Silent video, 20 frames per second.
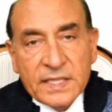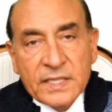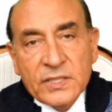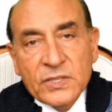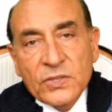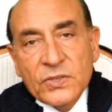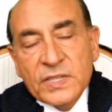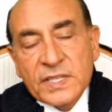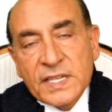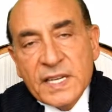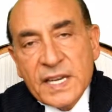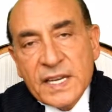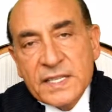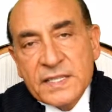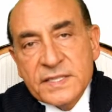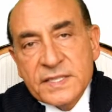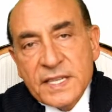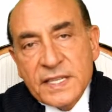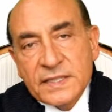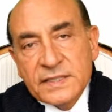lowercase
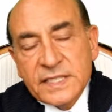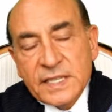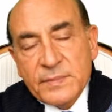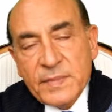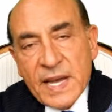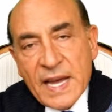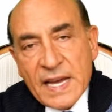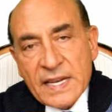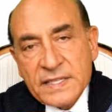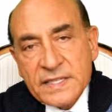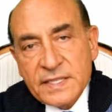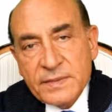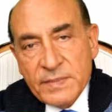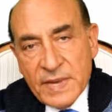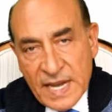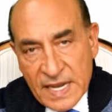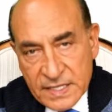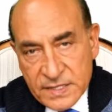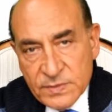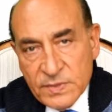delta max, the
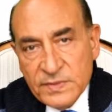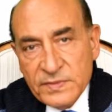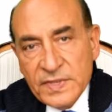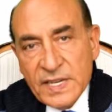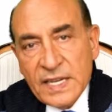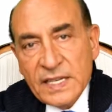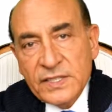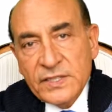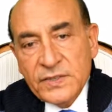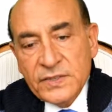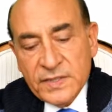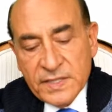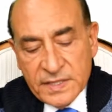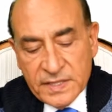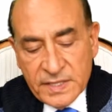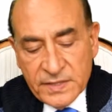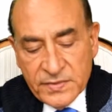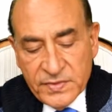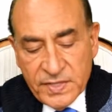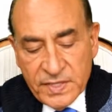maximum value of
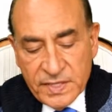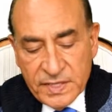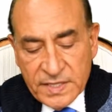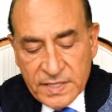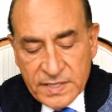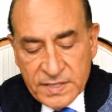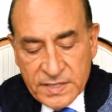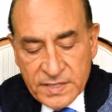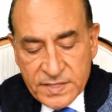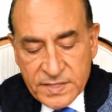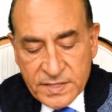interference,